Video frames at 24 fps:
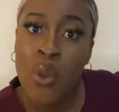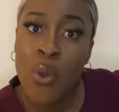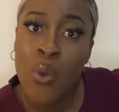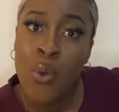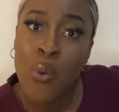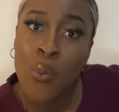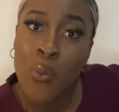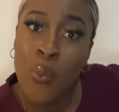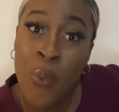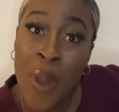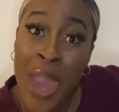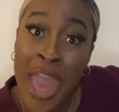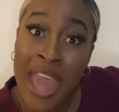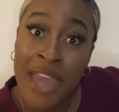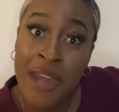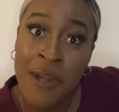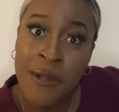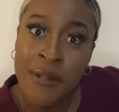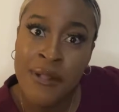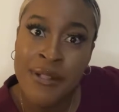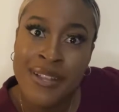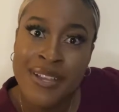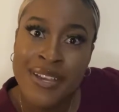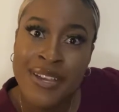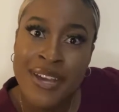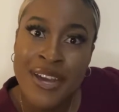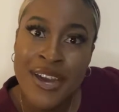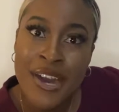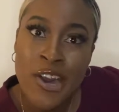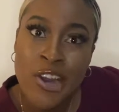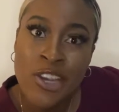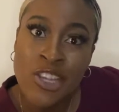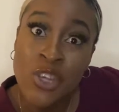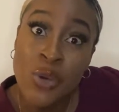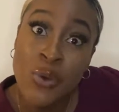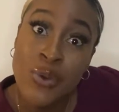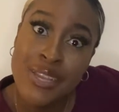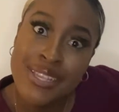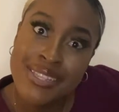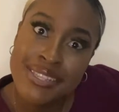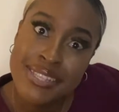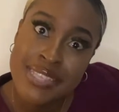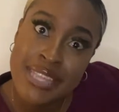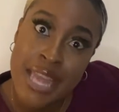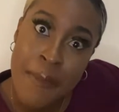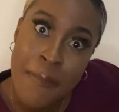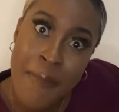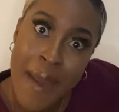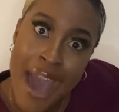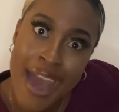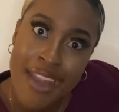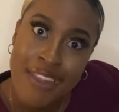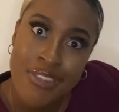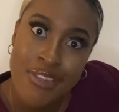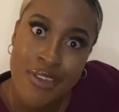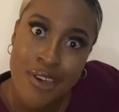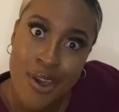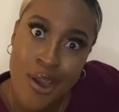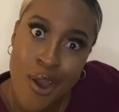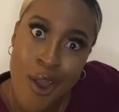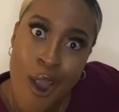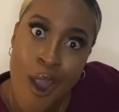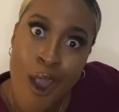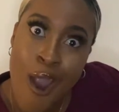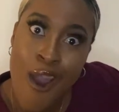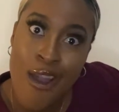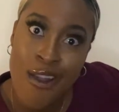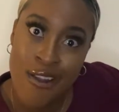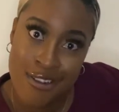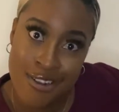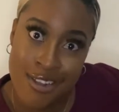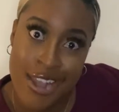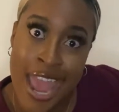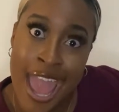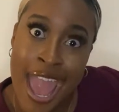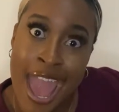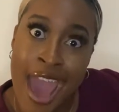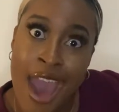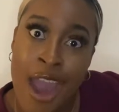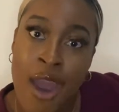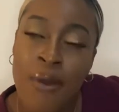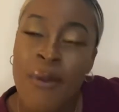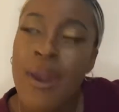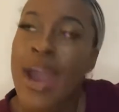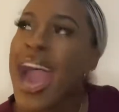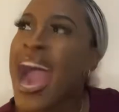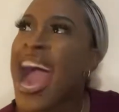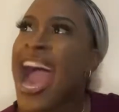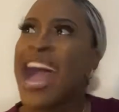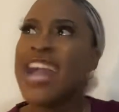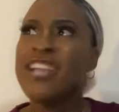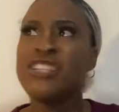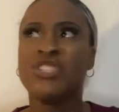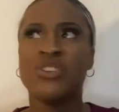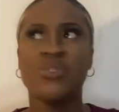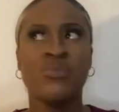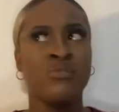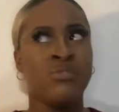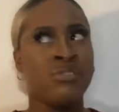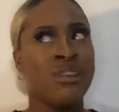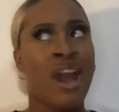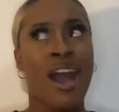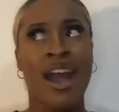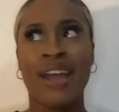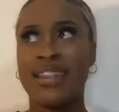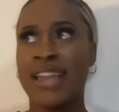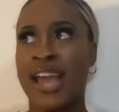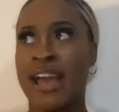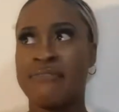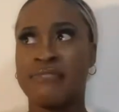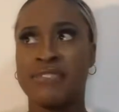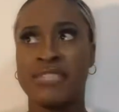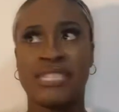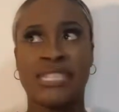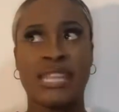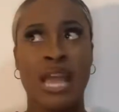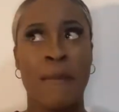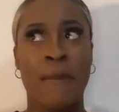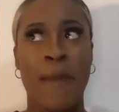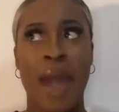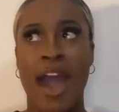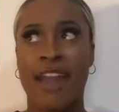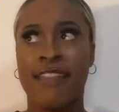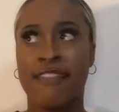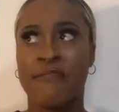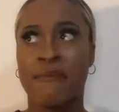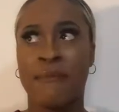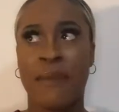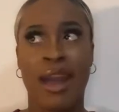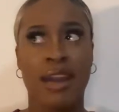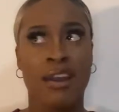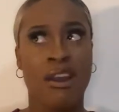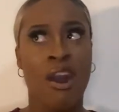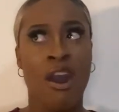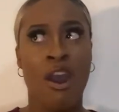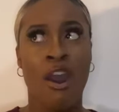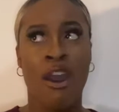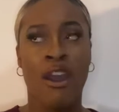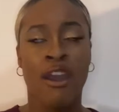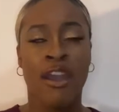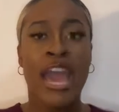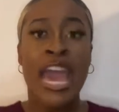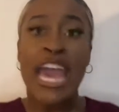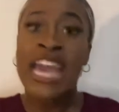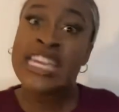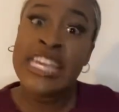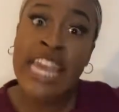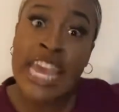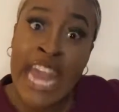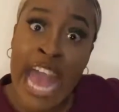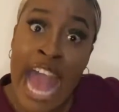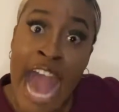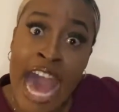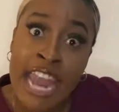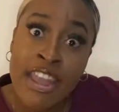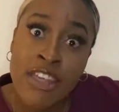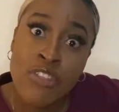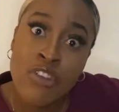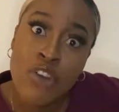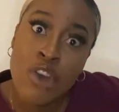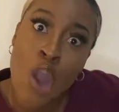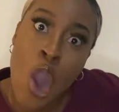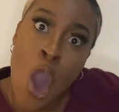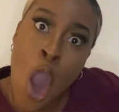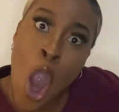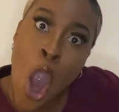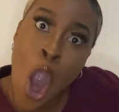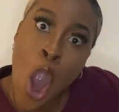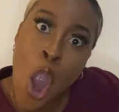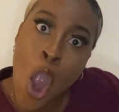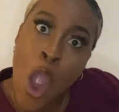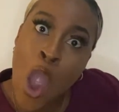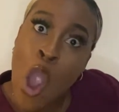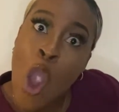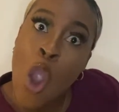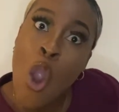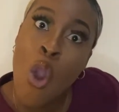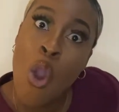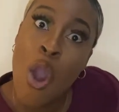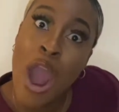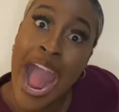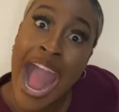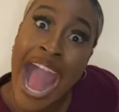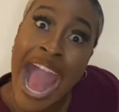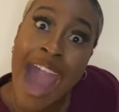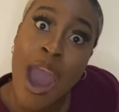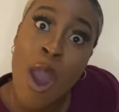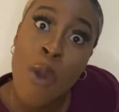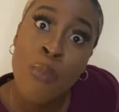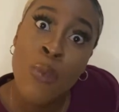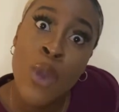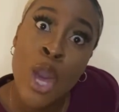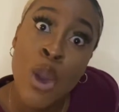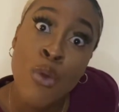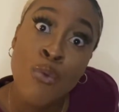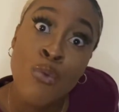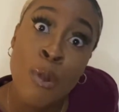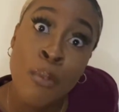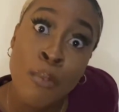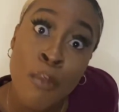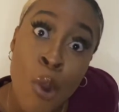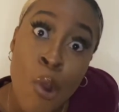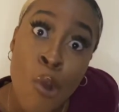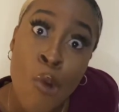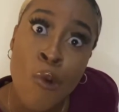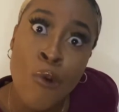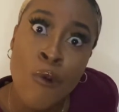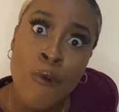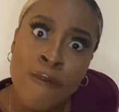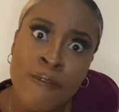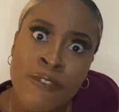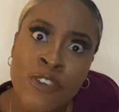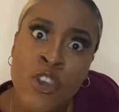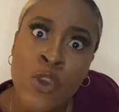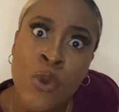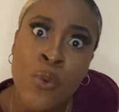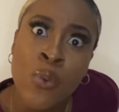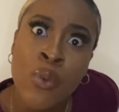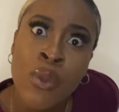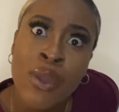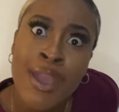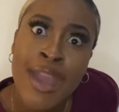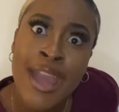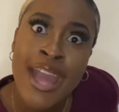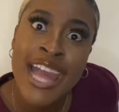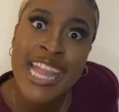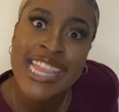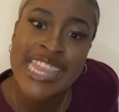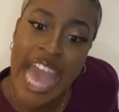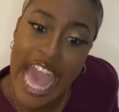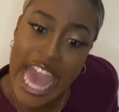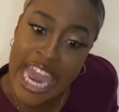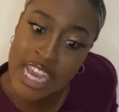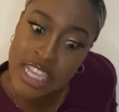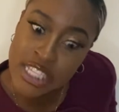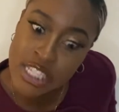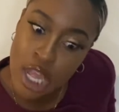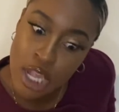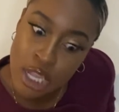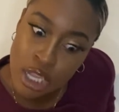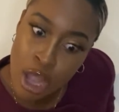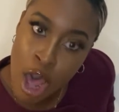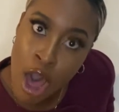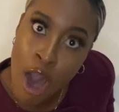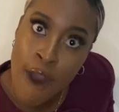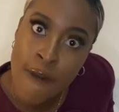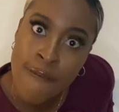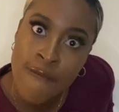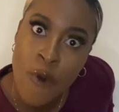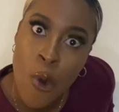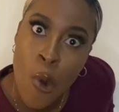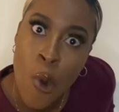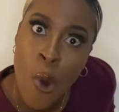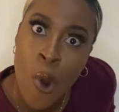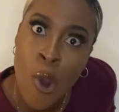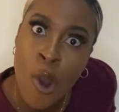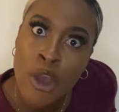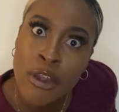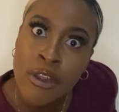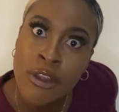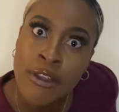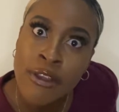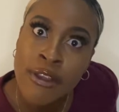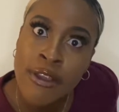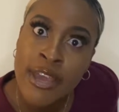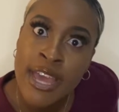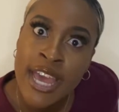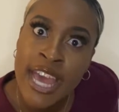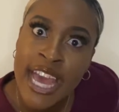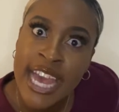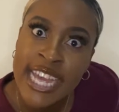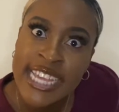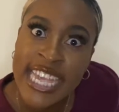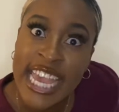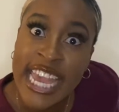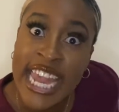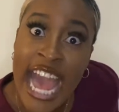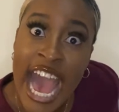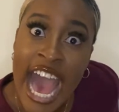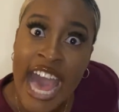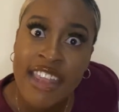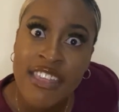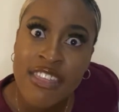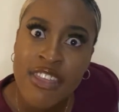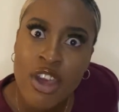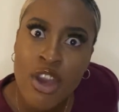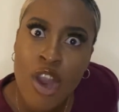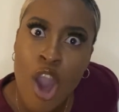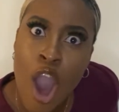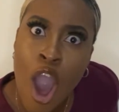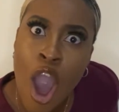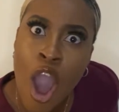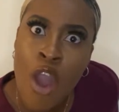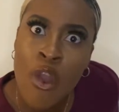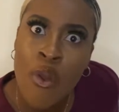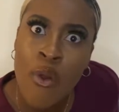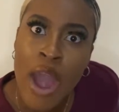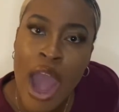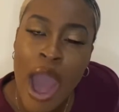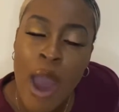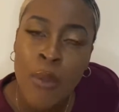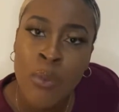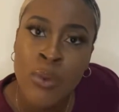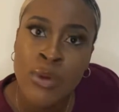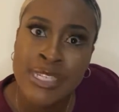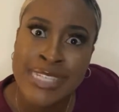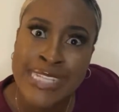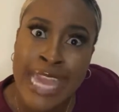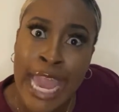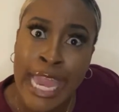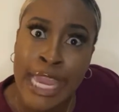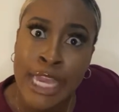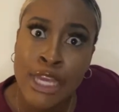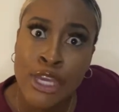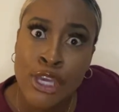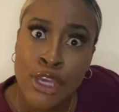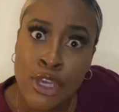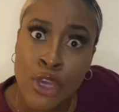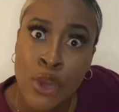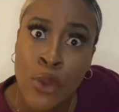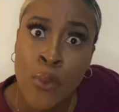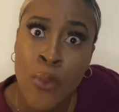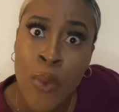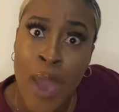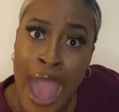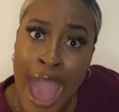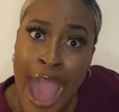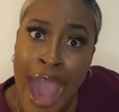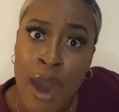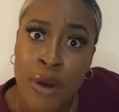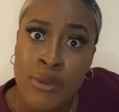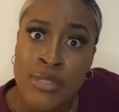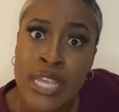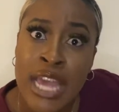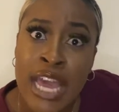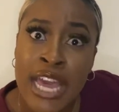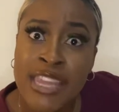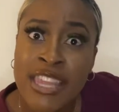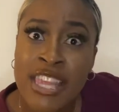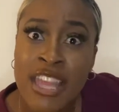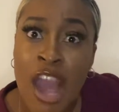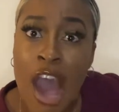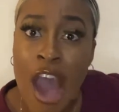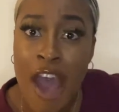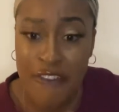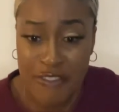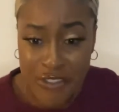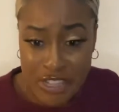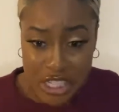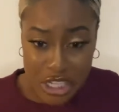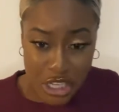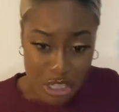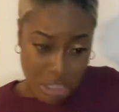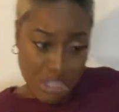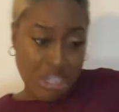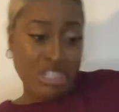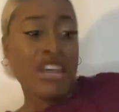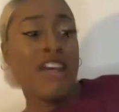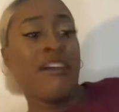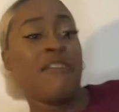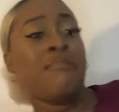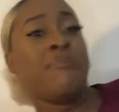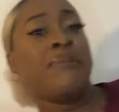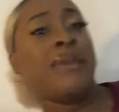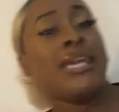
Well, you can step out of the car now. I do not have to step out of my car. Get out of the car or I will remove you. That is a lawful order. Get out of the car or I will yank you out. The officers shoved me